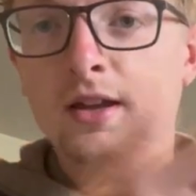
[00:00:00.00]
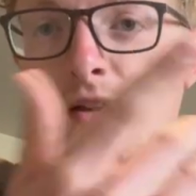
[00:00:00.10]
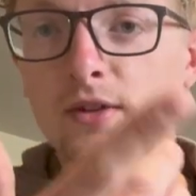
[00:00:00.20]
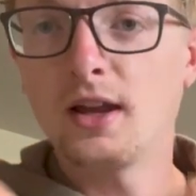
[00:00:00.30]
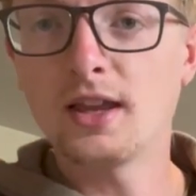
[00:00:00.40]

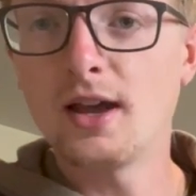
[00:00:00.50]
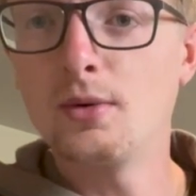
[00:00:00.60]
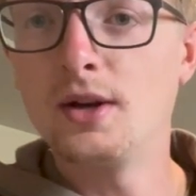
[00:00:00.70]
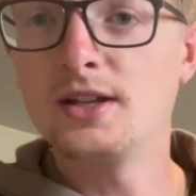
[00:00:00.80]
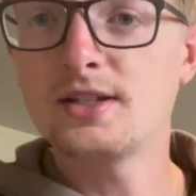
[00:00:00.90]
Like that
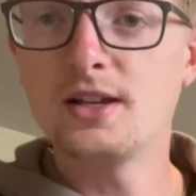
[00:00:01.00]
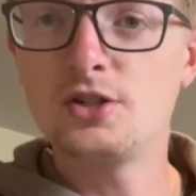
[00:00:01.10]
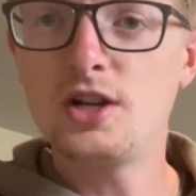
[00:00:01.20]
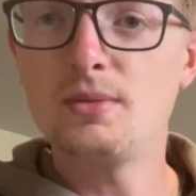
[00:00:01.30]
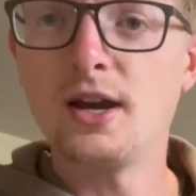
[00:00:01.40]
one, it said
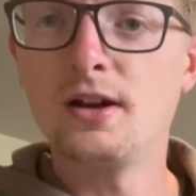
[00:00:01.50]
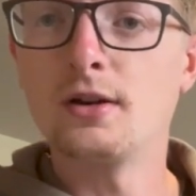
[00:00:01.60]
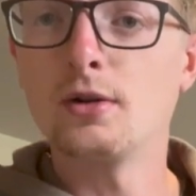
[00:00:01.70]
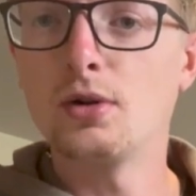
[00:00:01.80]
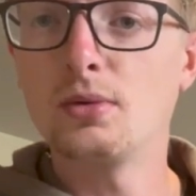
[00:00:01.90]
G
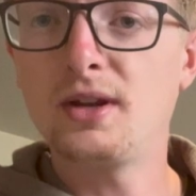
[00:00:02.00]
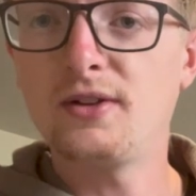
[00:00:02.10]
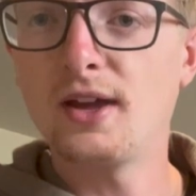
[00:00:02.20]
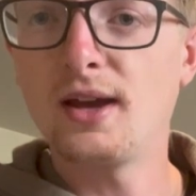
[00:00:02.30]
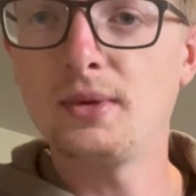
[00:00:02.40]
minor or B
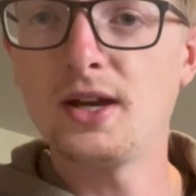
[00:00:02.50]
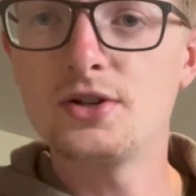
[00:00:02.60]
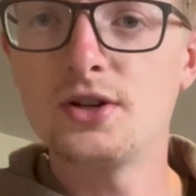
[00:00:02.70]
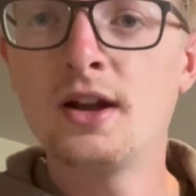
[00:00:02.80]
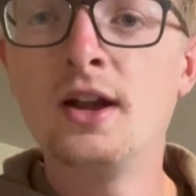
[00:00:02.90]
flat
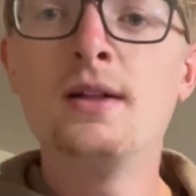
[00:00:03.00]
major.